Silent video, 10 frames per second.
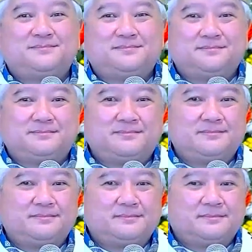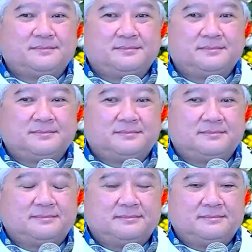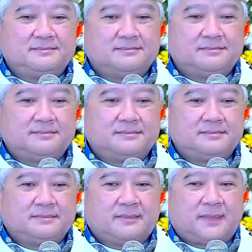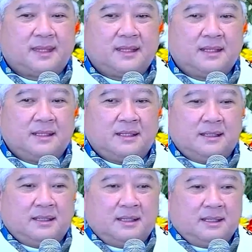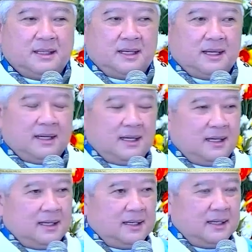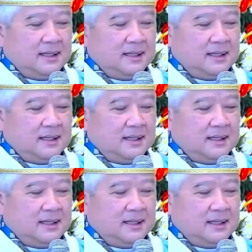Nobody speaks.